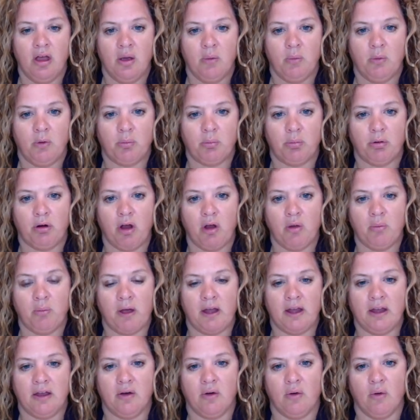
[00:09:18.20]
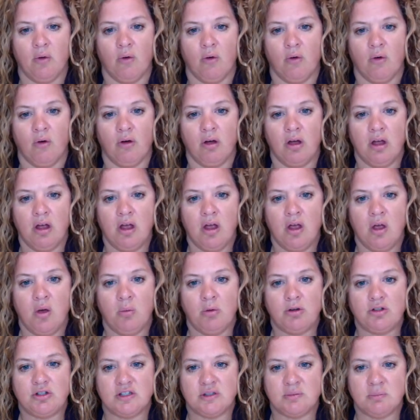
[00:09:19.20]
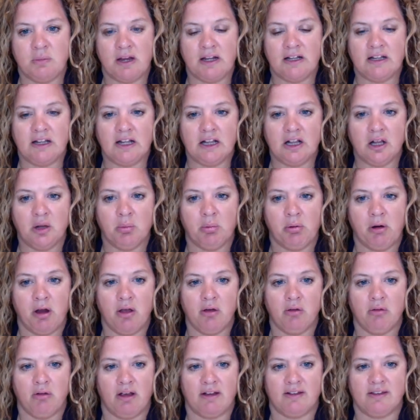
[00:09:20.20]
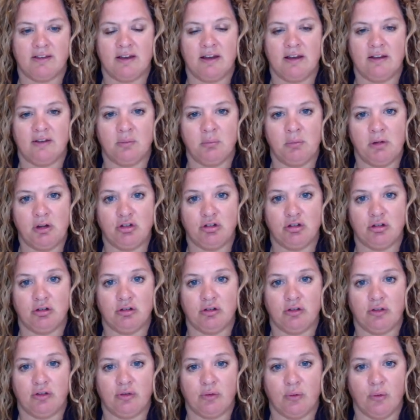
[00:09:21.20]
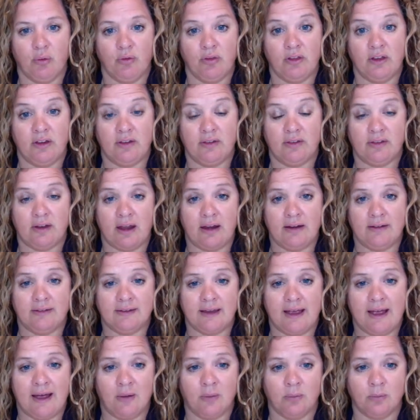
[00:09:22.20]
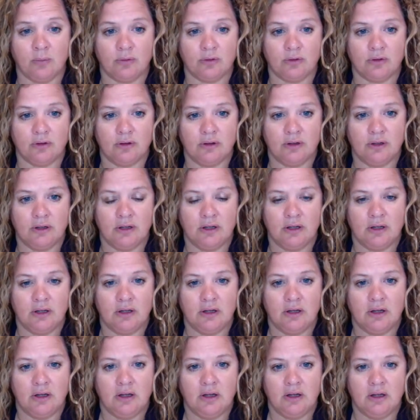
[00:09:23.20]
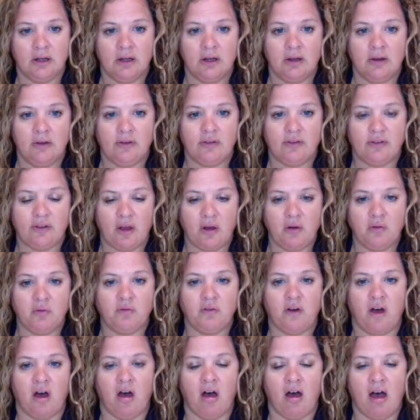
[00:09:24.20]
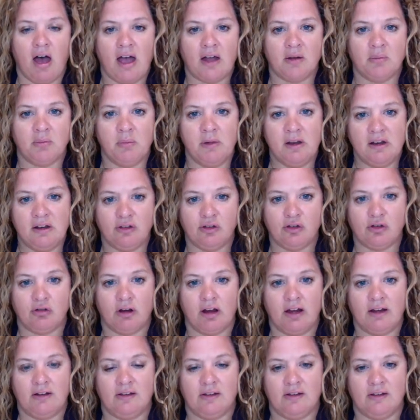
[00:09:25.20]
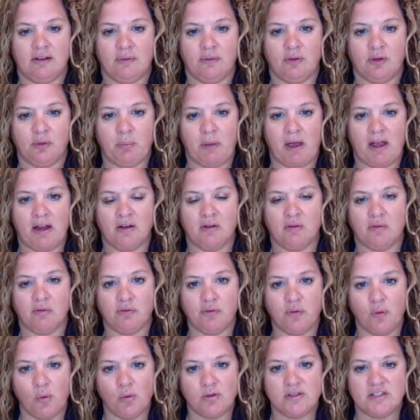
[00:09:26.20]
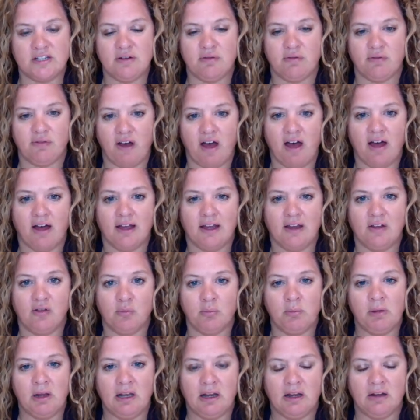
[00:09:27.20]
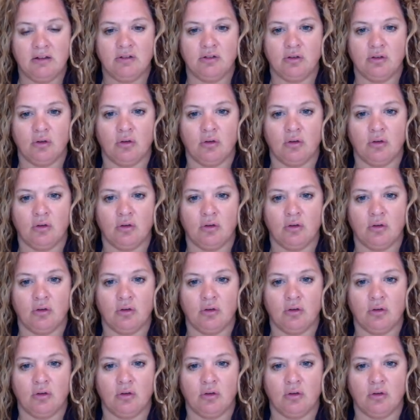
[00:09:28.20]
with probate court, which has made little progress in its mission to sort the estate out. So far, administrators have spent $45 million,